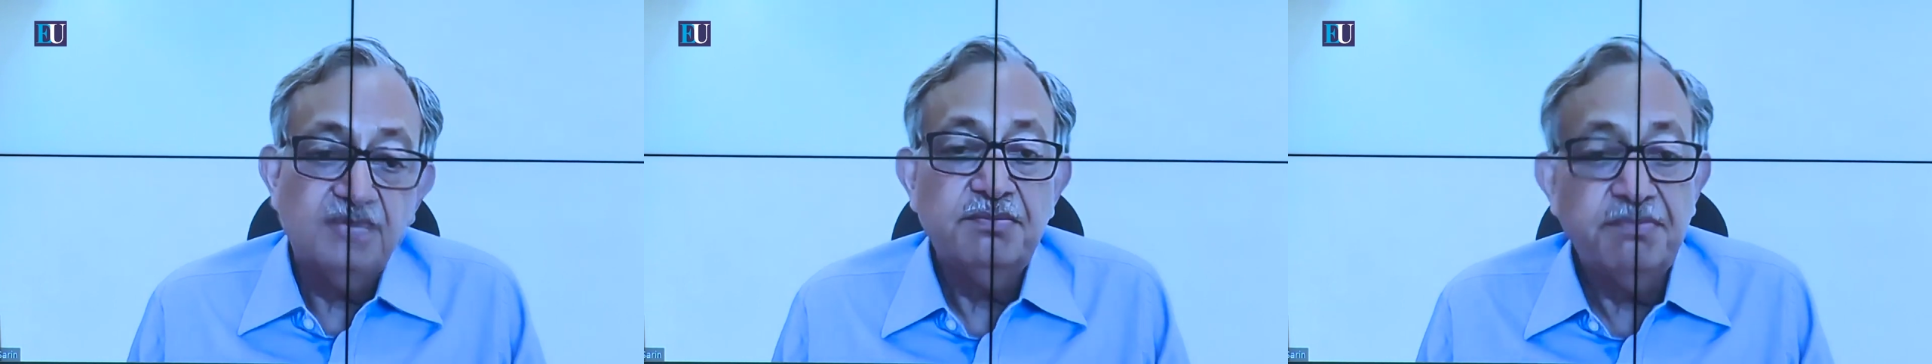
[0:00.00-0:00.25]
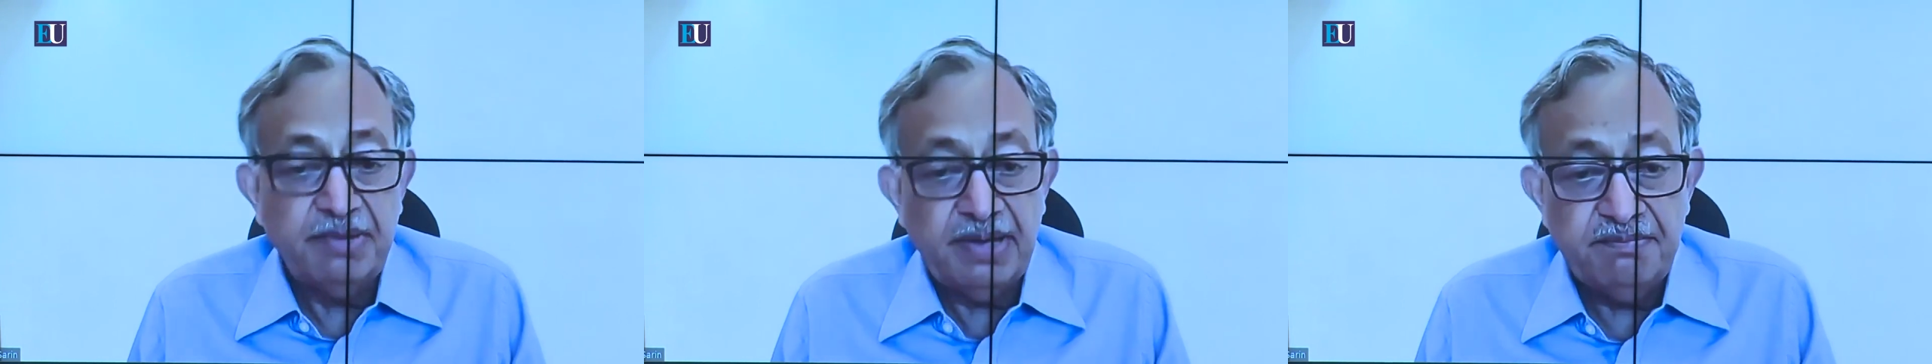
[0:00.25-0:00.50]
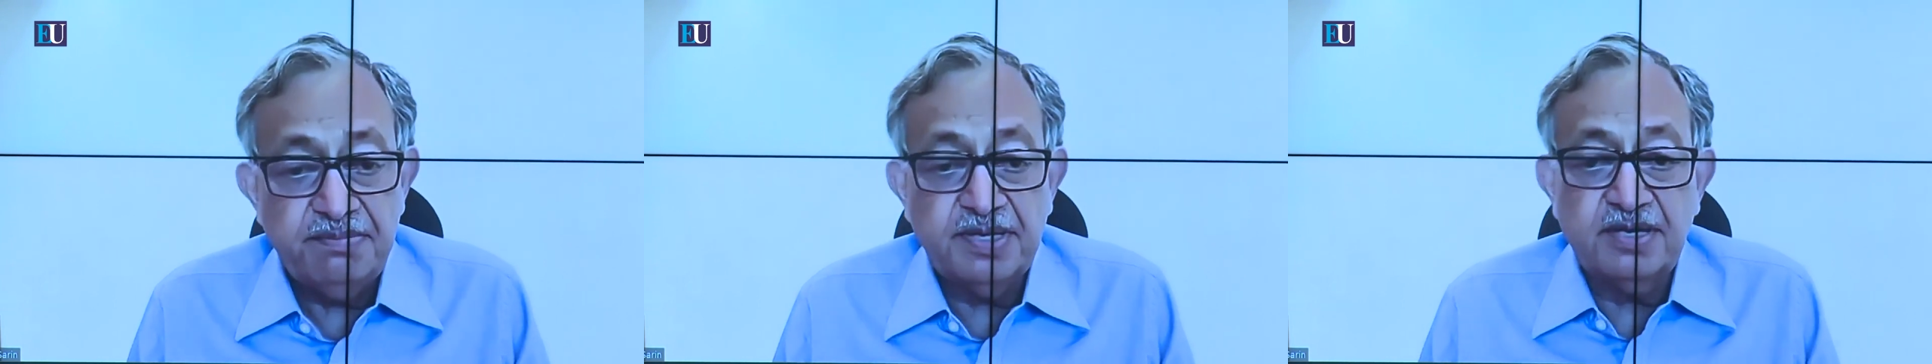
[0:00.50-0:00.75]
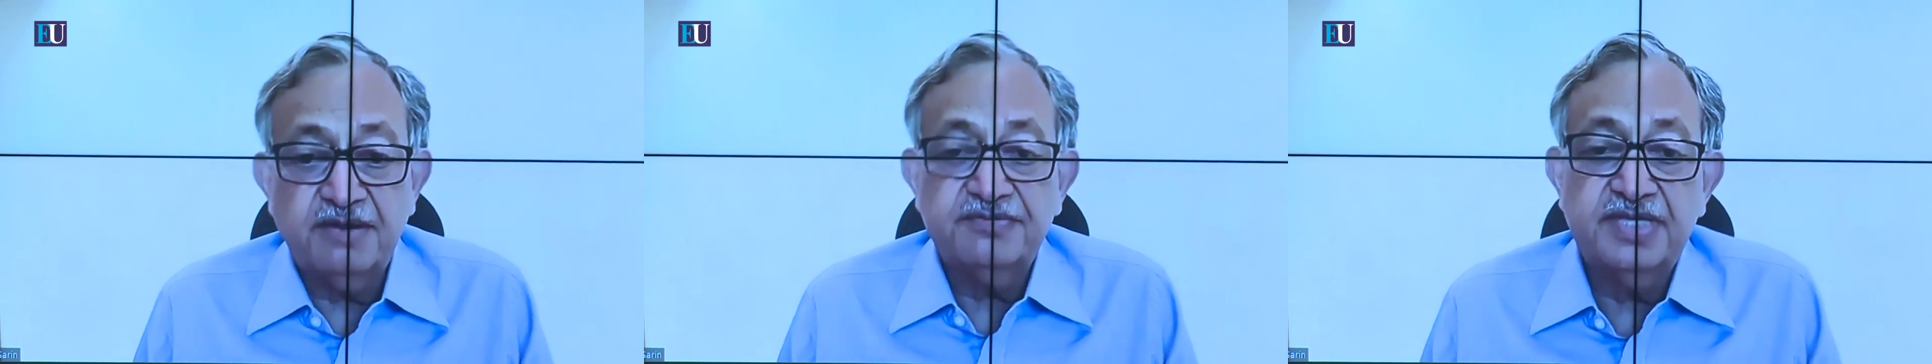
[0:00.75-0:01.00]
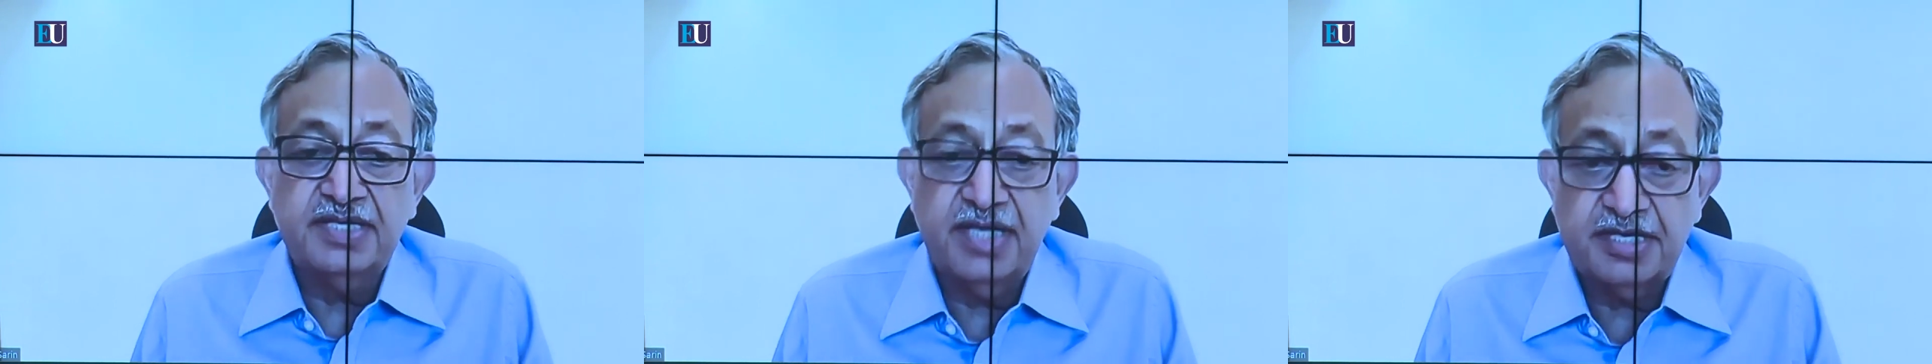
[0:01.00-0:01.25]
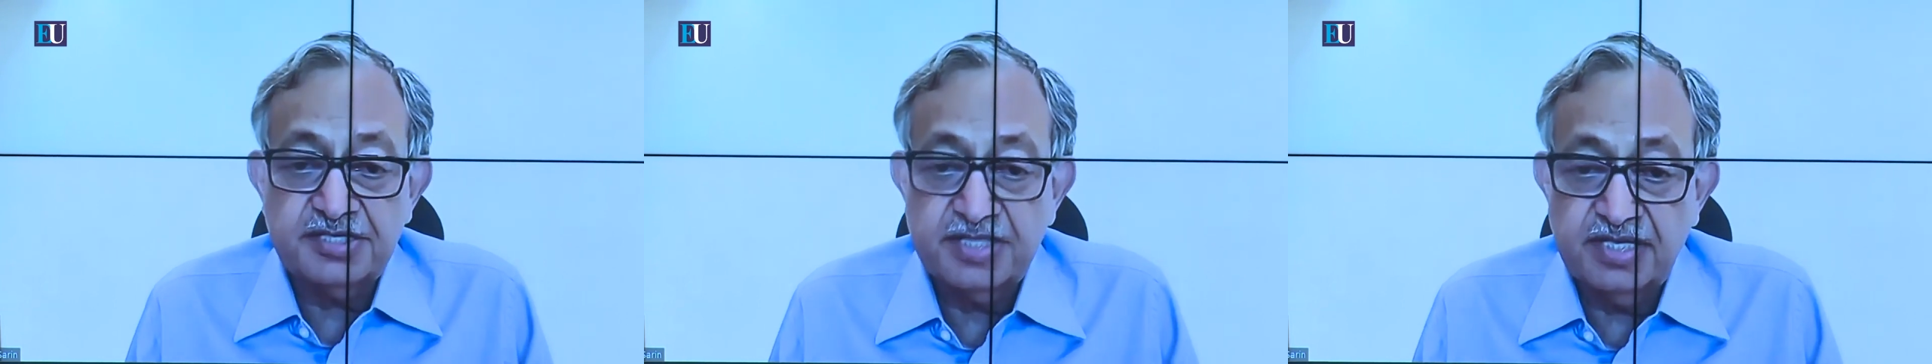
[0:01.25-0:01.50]
member of the
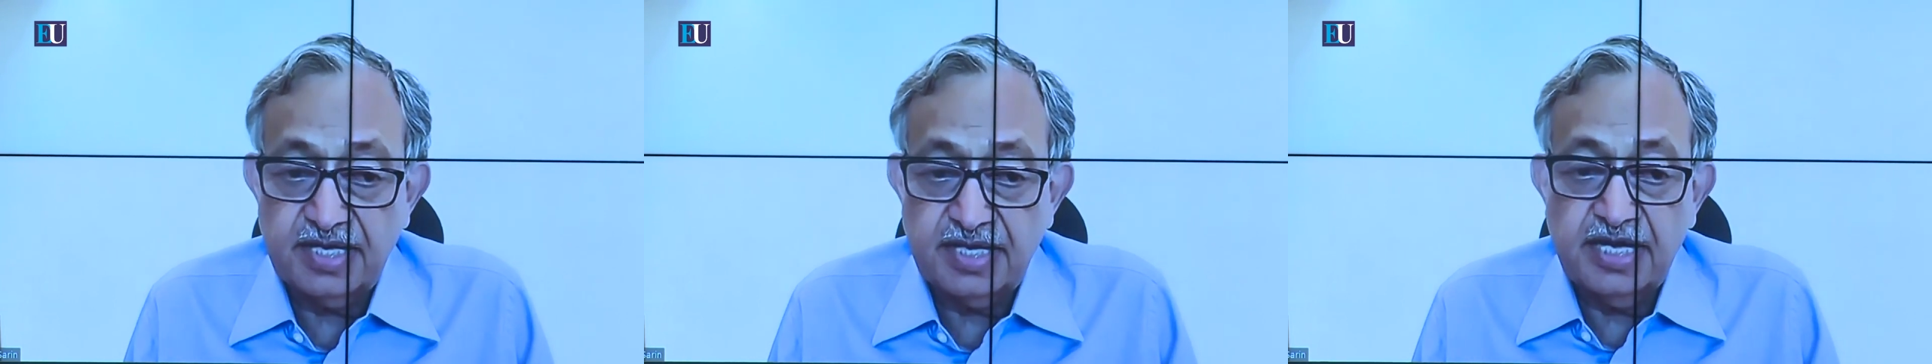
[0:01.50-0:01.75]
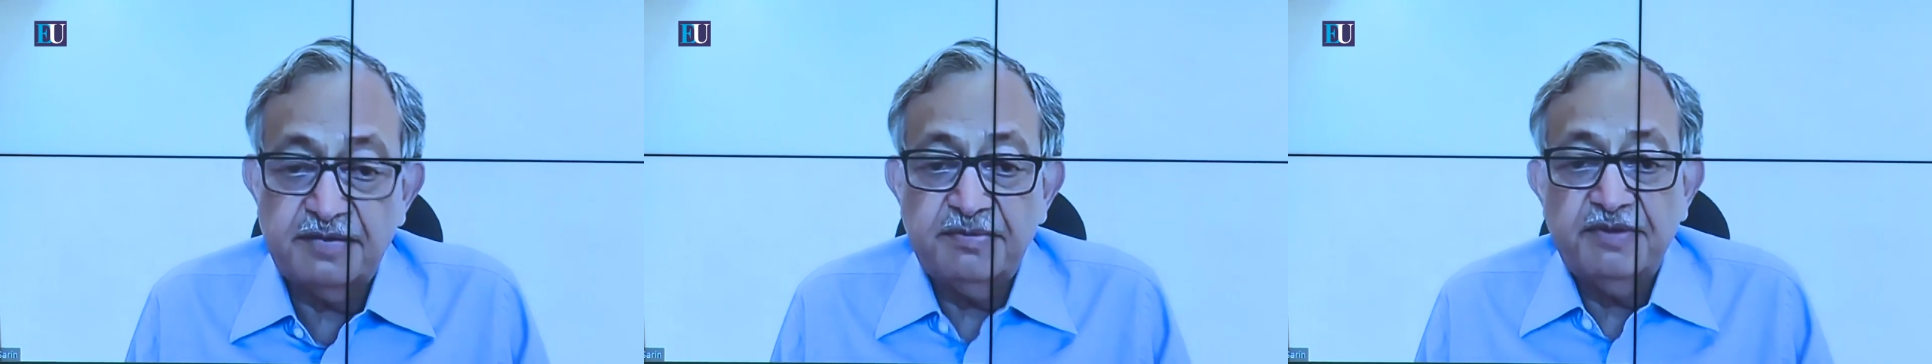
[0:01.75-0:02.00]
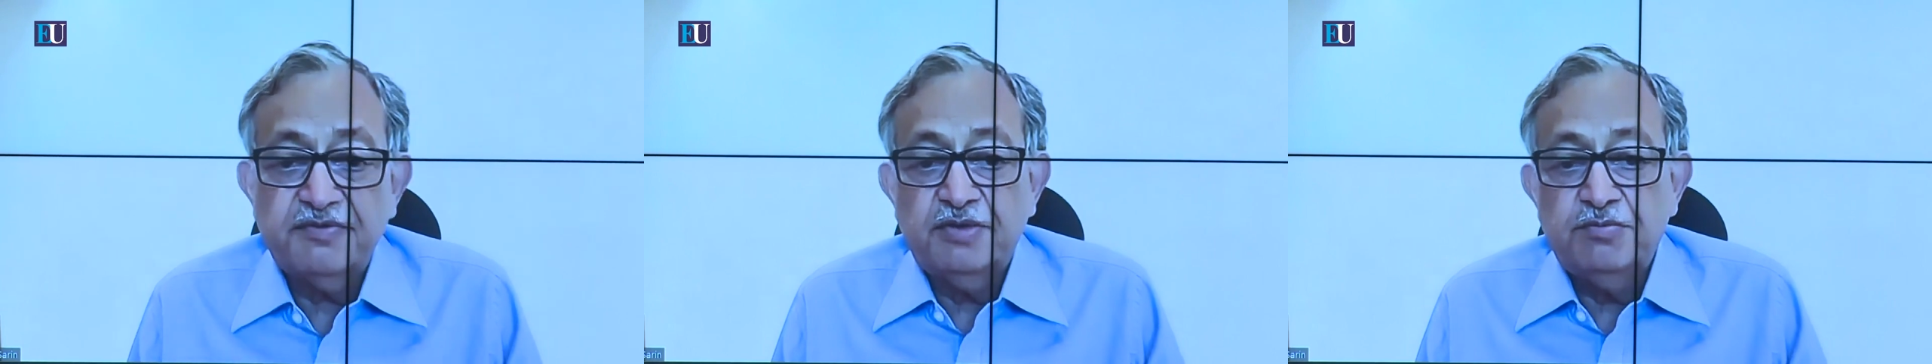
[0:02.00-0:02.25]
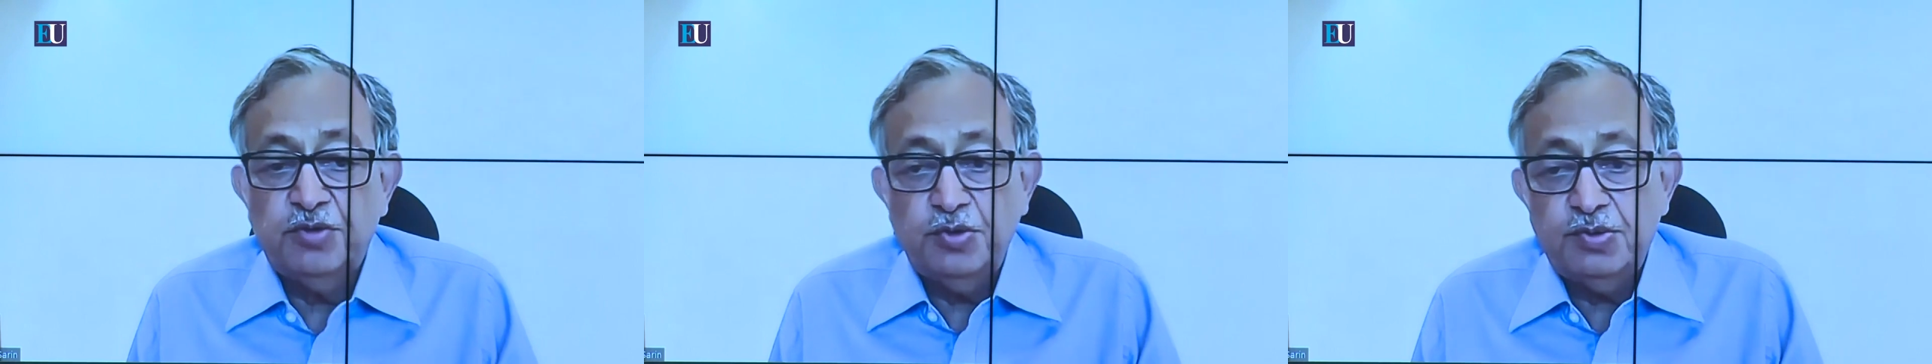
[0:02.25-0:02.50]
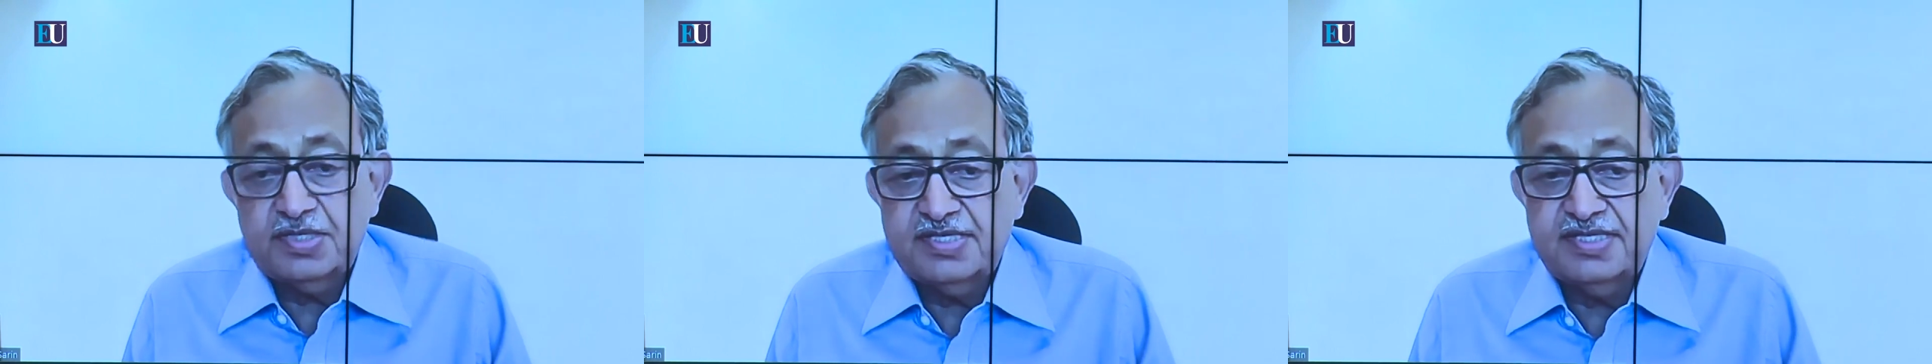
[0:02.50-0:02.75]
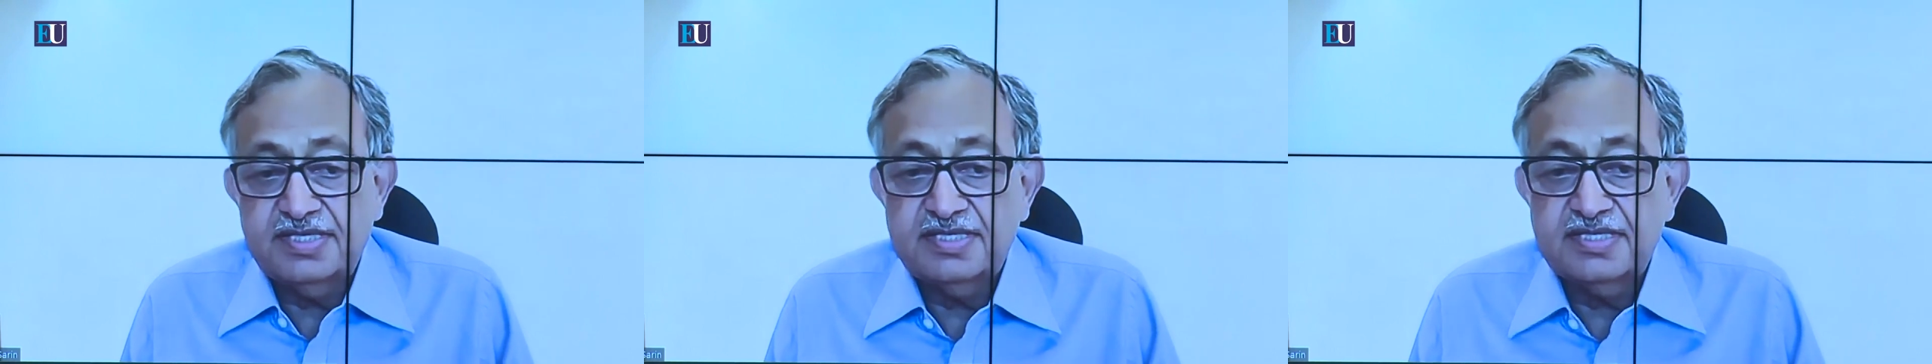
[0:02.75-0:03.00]
National Academy from
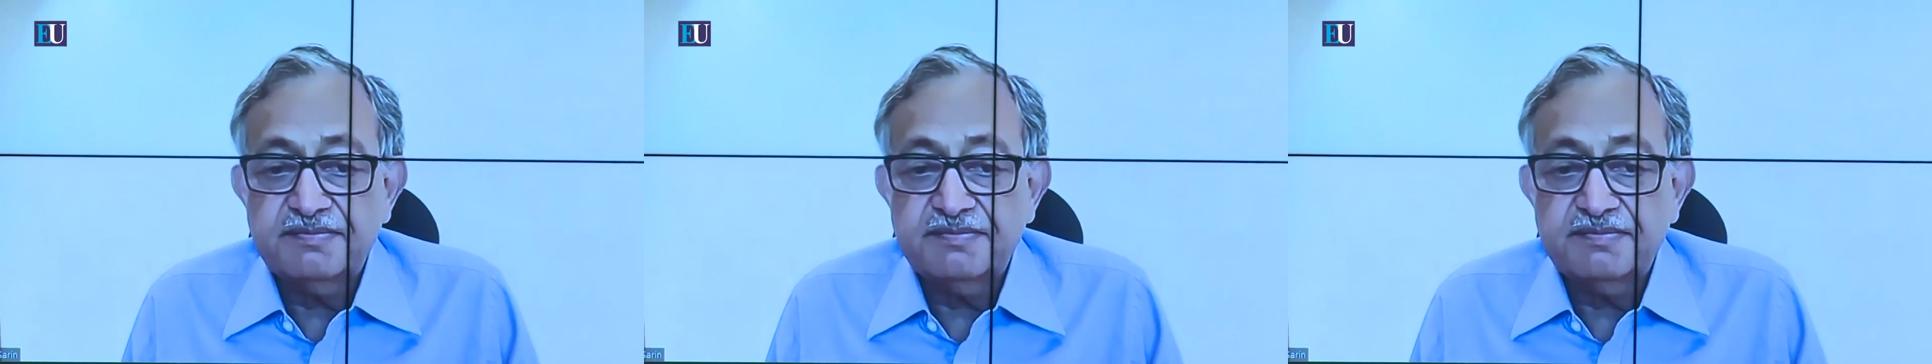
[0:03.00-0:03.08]
overseas.